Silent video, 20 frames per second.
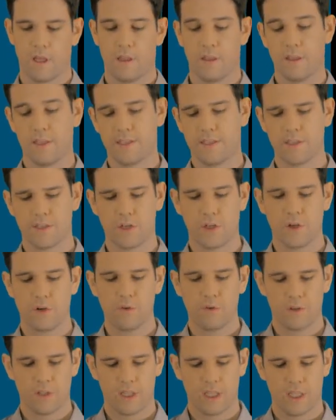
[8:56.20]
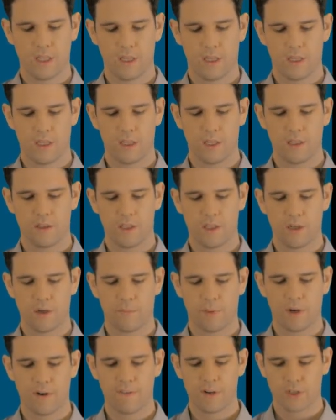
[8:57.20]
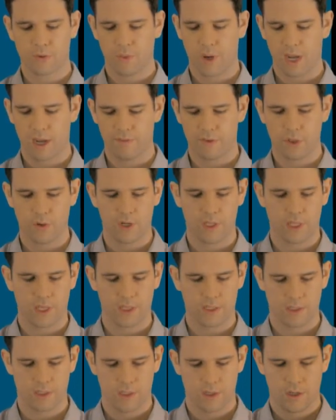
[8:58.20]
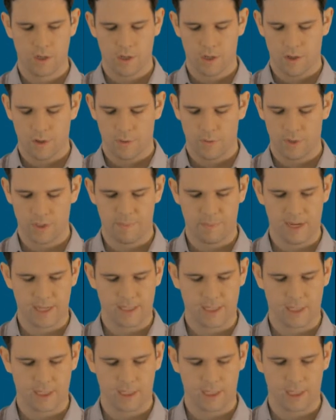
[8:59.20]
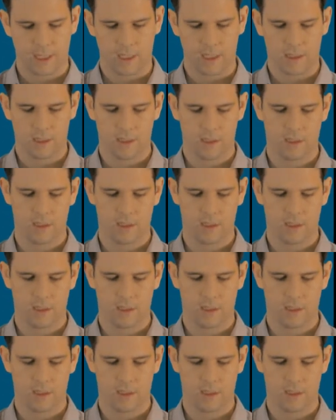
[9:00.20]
This is new. The previous way of doing this was basically,